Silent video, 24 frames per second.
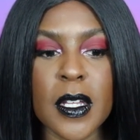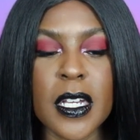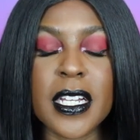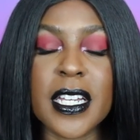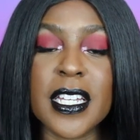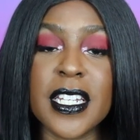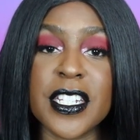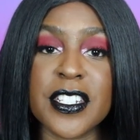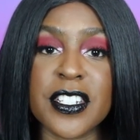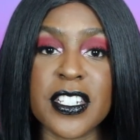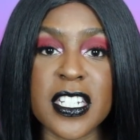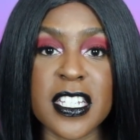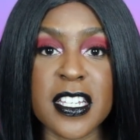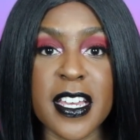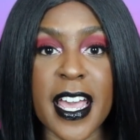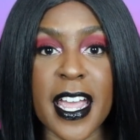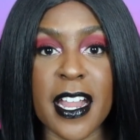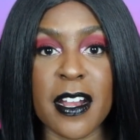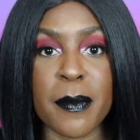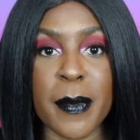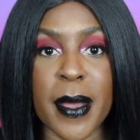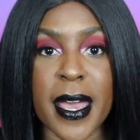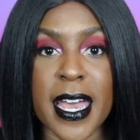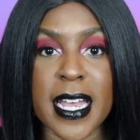conditioning
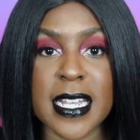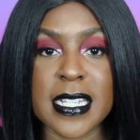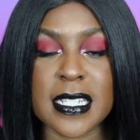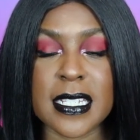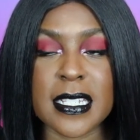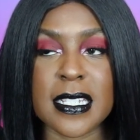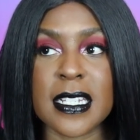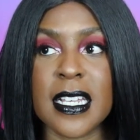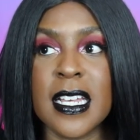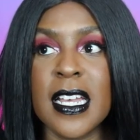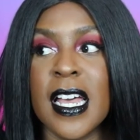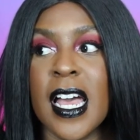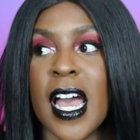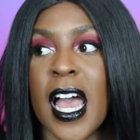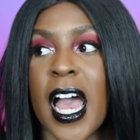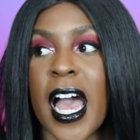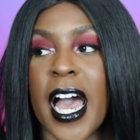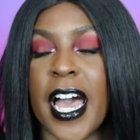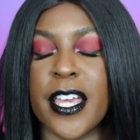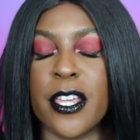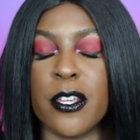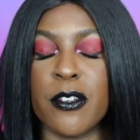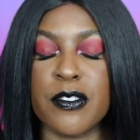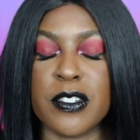hair masks.
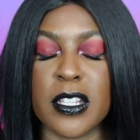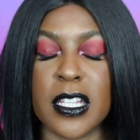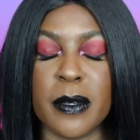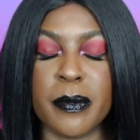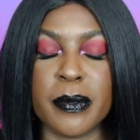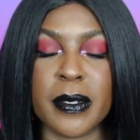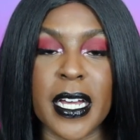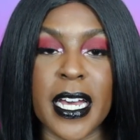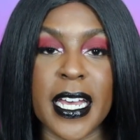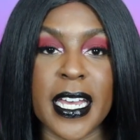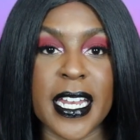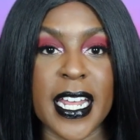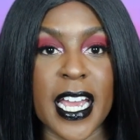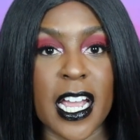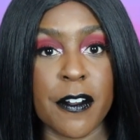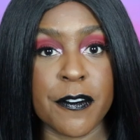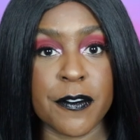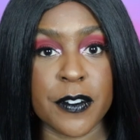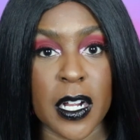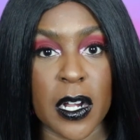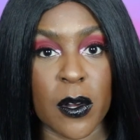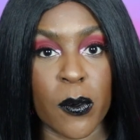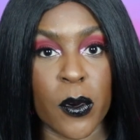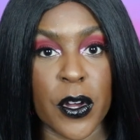I usually apply it
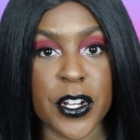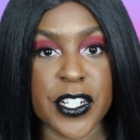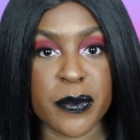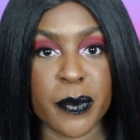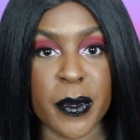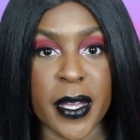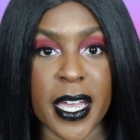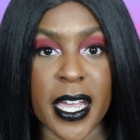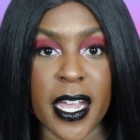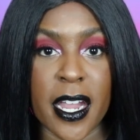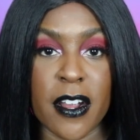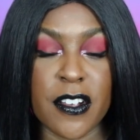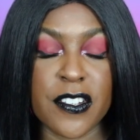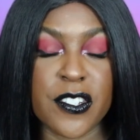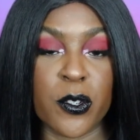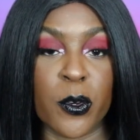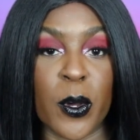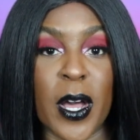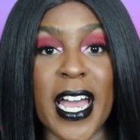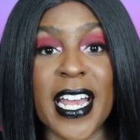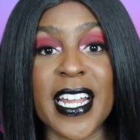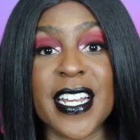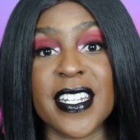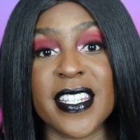after I wash my hair, so
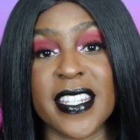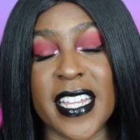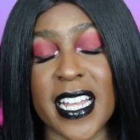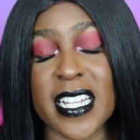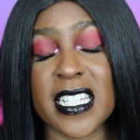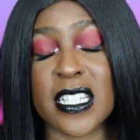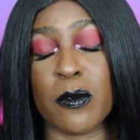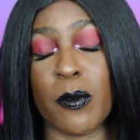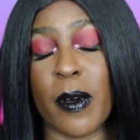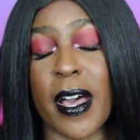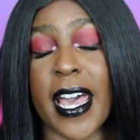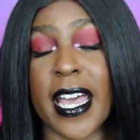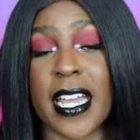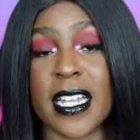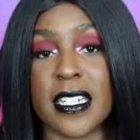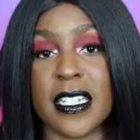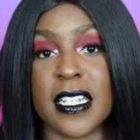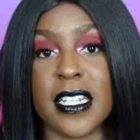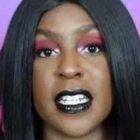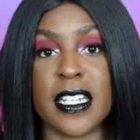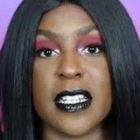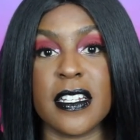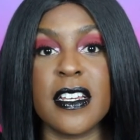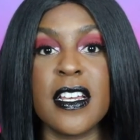that's why I
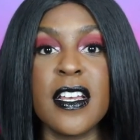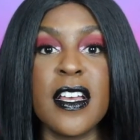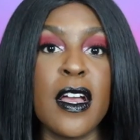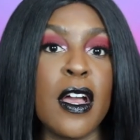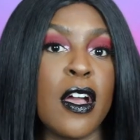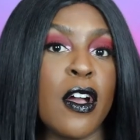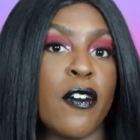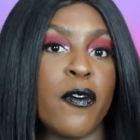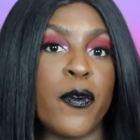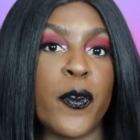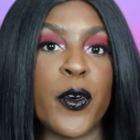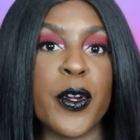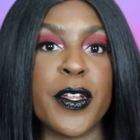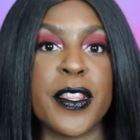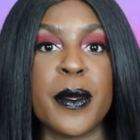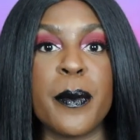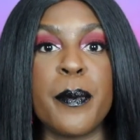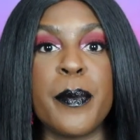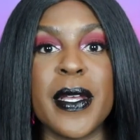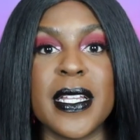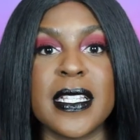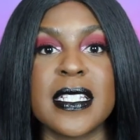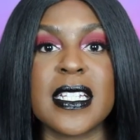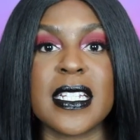did it for the
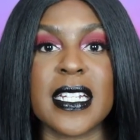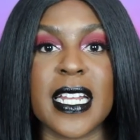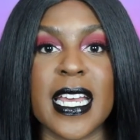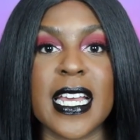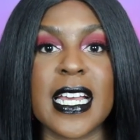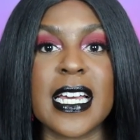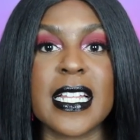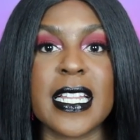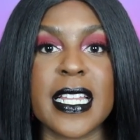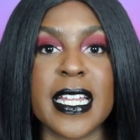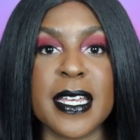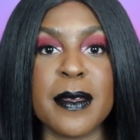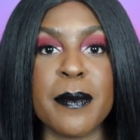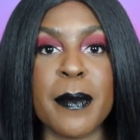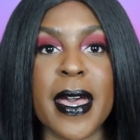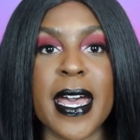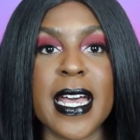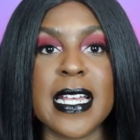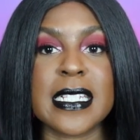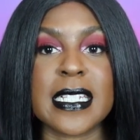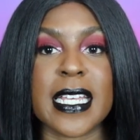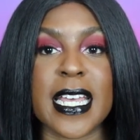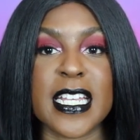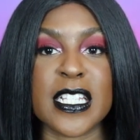Bentonite Clay
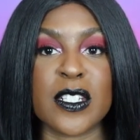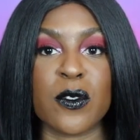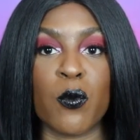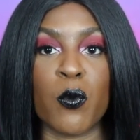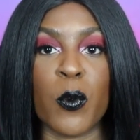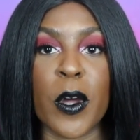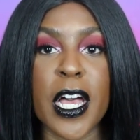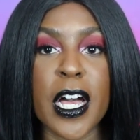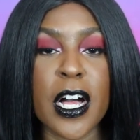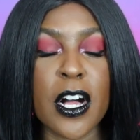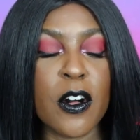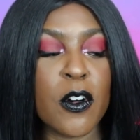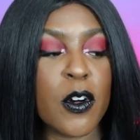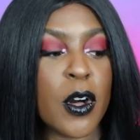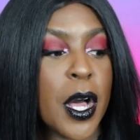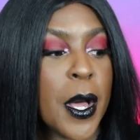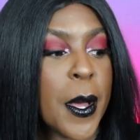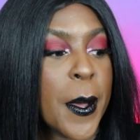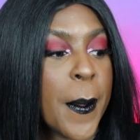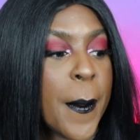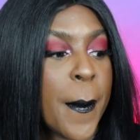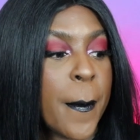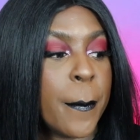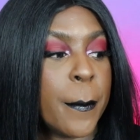Mask as well.
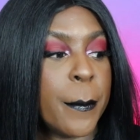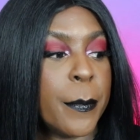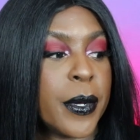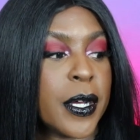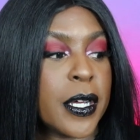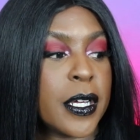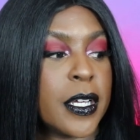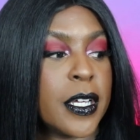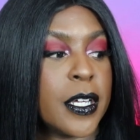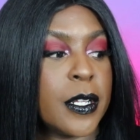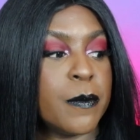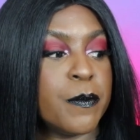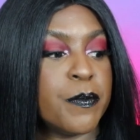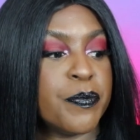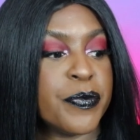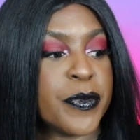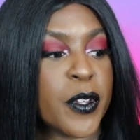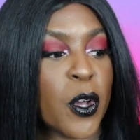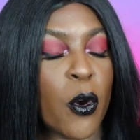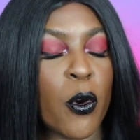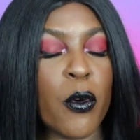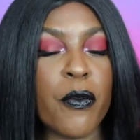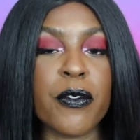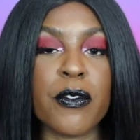But
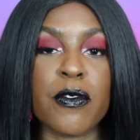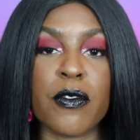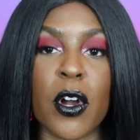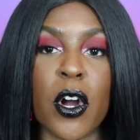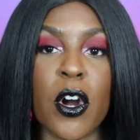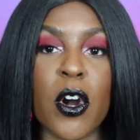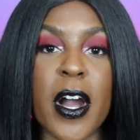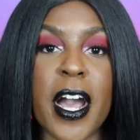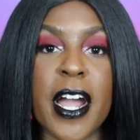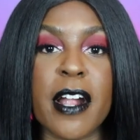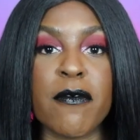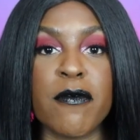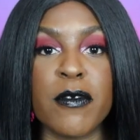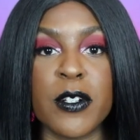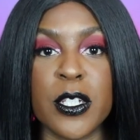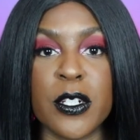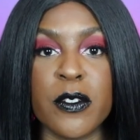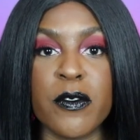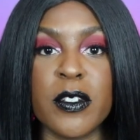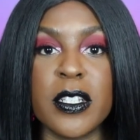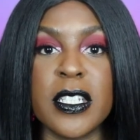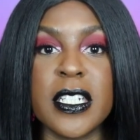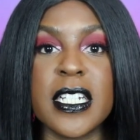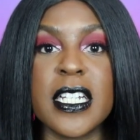overall, I
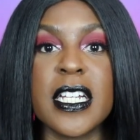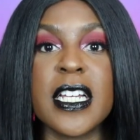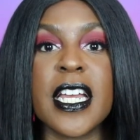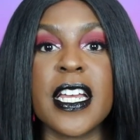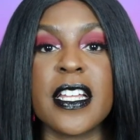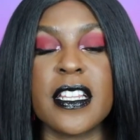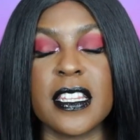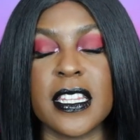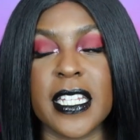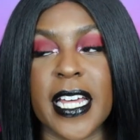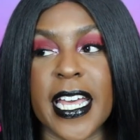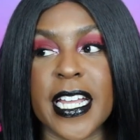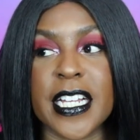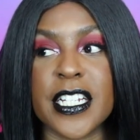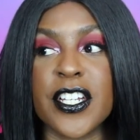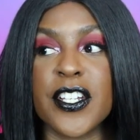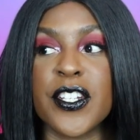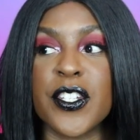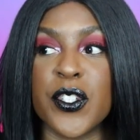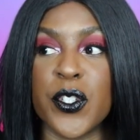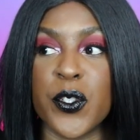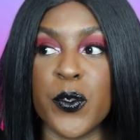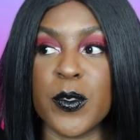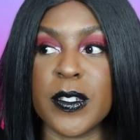really, really liked
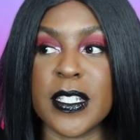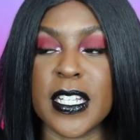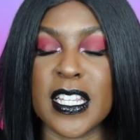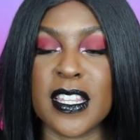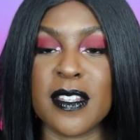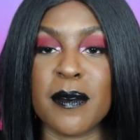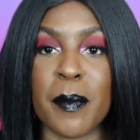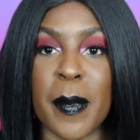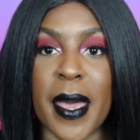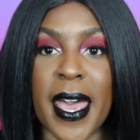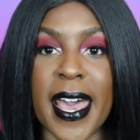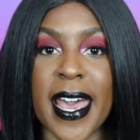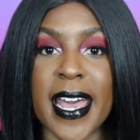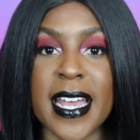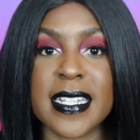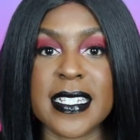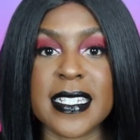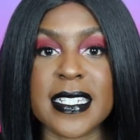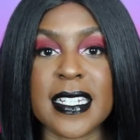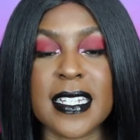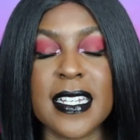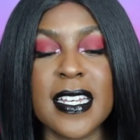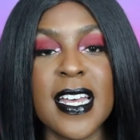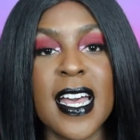using the
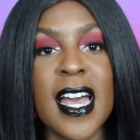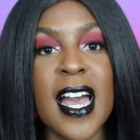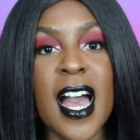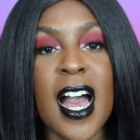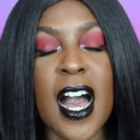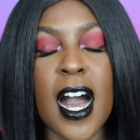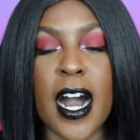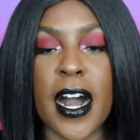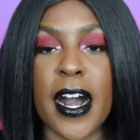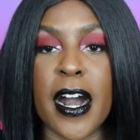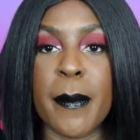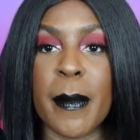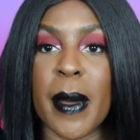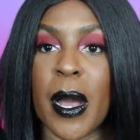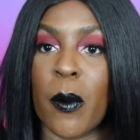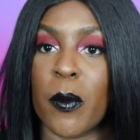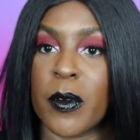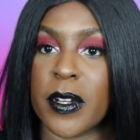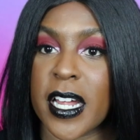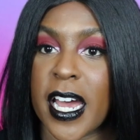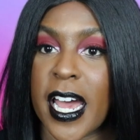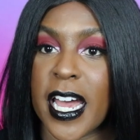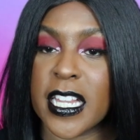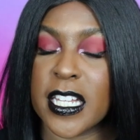mask. I
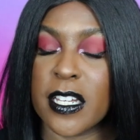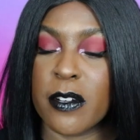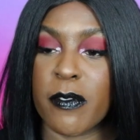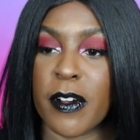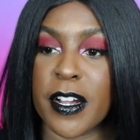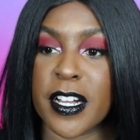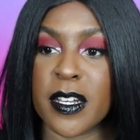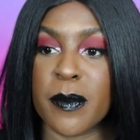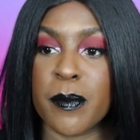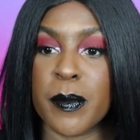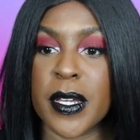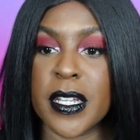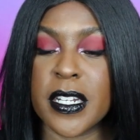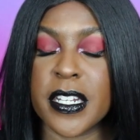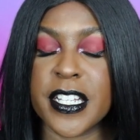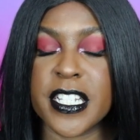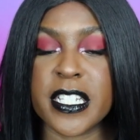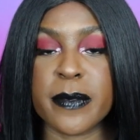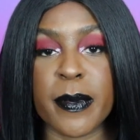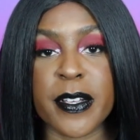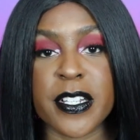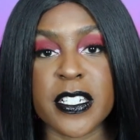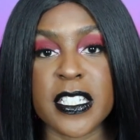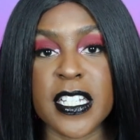would highly recommend it,
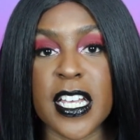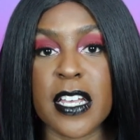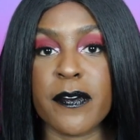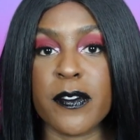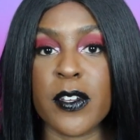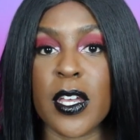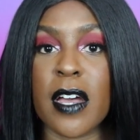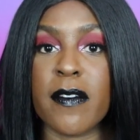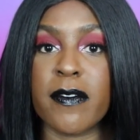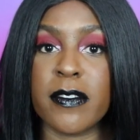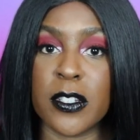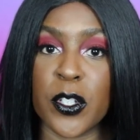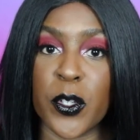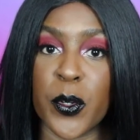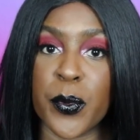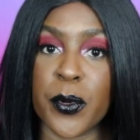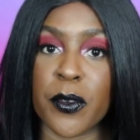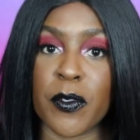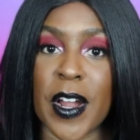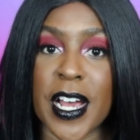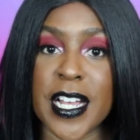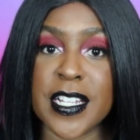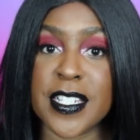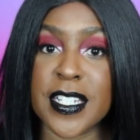especially if you have low
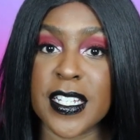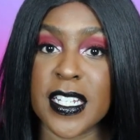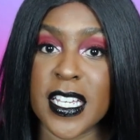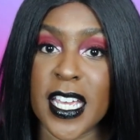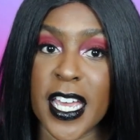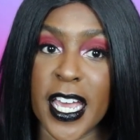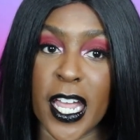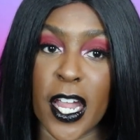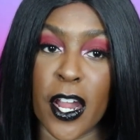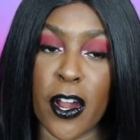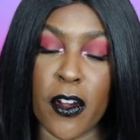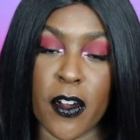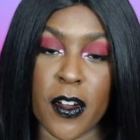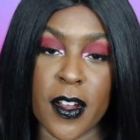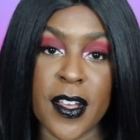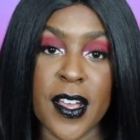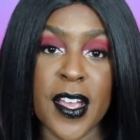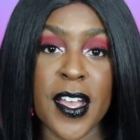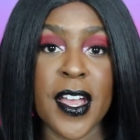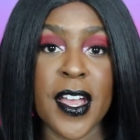porosity hair.